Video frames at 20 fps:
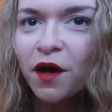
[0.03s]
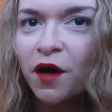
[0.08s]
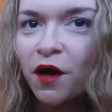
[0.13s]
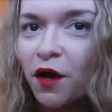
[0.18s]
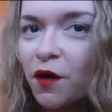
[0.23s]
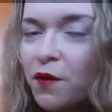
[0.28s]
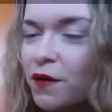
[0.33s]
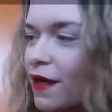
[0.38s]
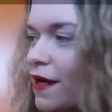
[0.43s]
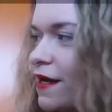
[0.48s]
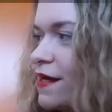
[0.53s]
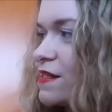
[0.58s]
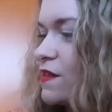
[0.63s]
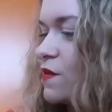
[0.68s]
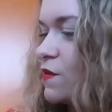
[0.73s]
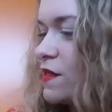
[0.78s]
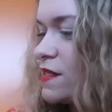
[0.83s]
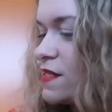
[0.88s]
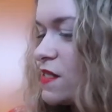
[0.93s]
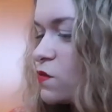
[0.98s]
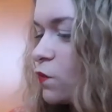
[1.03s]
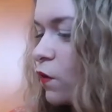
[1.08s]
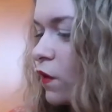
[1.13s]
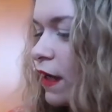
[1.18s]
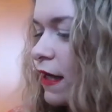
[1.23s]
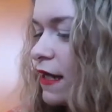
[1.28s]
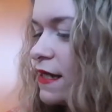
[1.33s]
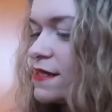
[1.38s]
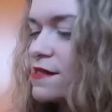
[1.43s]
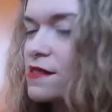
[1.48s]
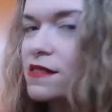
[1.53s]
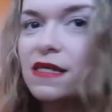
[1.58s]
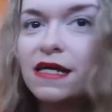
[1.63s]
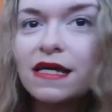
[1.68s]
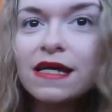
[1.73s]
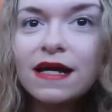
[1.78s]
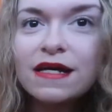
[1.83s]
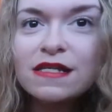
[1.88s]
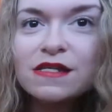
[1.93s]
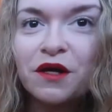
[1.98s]
Okay, so this is what I can
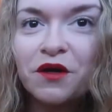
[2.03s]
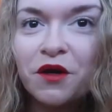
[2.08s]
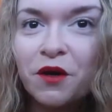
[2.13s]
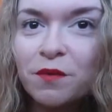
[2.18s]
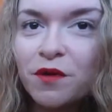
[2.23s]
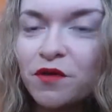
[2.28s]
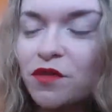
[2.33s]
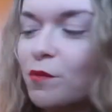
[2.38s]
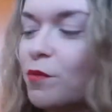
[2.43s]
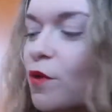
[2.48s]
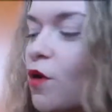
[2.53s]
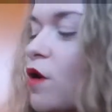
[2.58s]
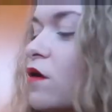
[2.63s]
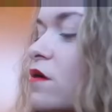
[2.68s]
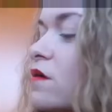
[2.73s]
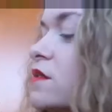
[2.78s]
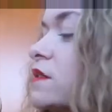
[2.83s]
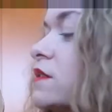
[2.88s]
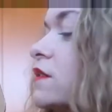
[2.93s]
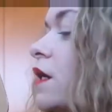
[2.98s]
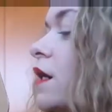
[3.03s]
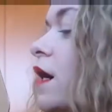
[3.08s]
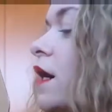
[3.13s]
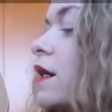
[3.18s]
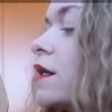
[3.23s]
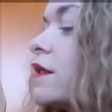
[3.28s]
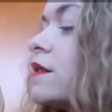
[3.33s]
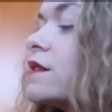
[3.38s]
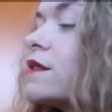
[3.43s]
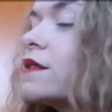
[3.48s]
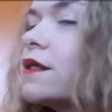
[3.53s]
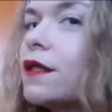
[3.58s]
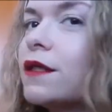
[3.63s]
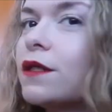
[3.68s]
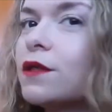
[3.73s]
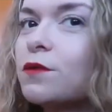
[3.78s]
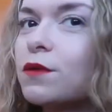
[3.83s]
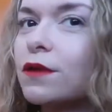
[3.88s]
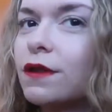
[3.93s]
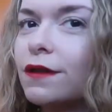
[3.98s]
see as I open the box. I can see a
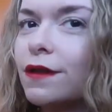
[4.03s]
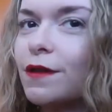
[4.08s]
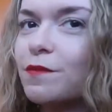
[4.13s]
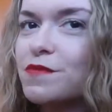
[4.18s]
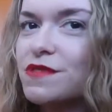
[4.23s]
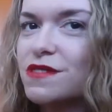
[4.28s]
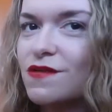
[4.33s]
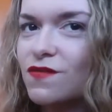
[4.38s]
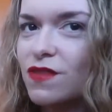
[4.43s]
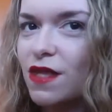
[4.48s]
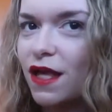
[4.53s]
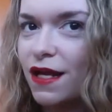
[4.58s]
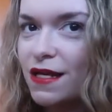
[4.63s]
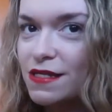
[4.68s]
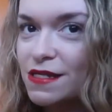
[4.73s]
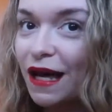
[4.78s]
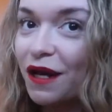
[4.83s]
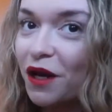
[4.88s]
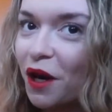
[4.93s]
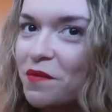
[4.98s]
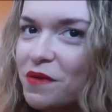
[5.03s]
little glimpse of things and I'm